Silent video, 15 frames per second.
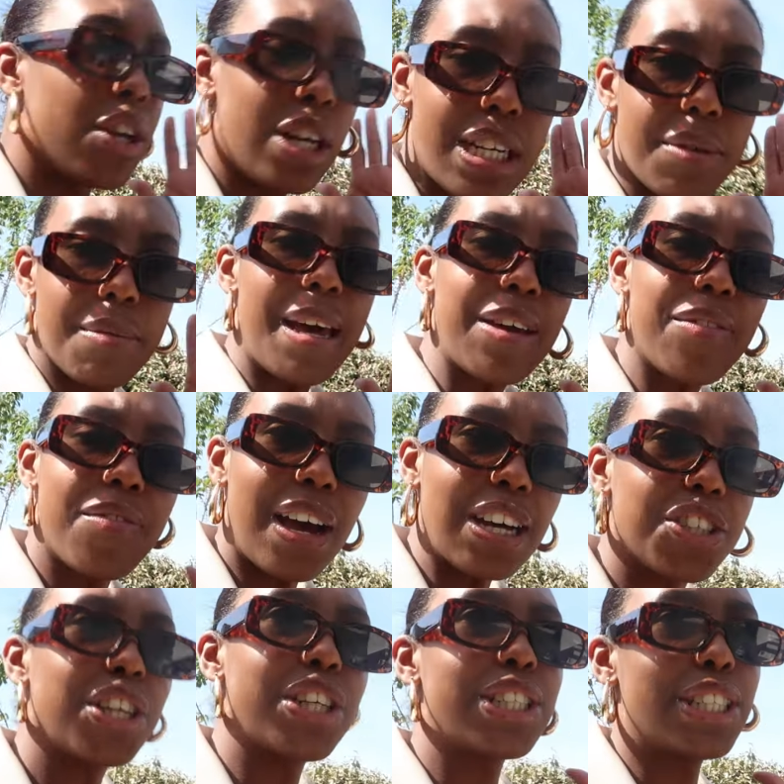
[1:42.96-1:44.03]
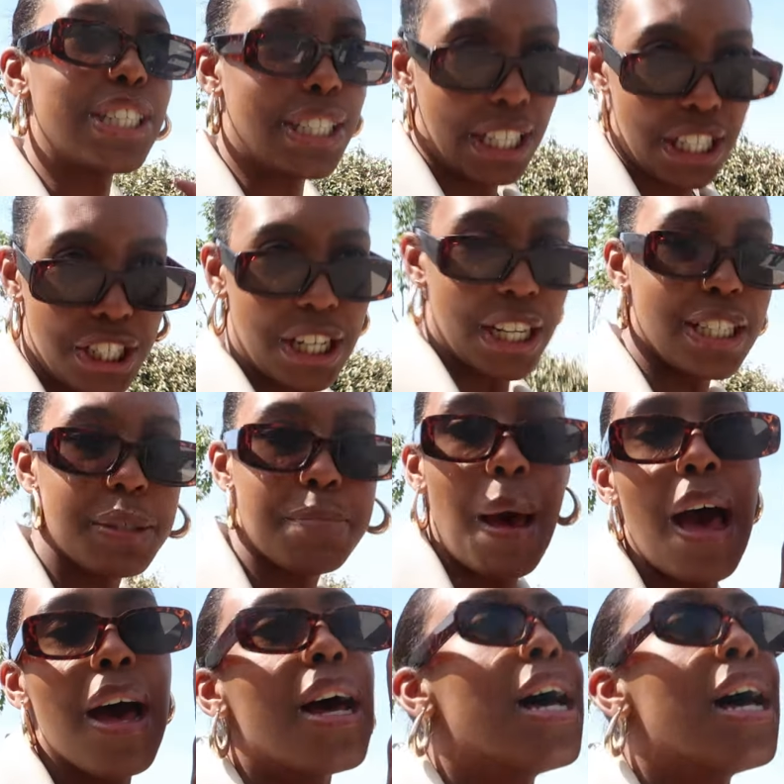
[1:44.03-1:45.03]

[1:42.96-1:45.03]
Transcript: need to make fashion decisions, but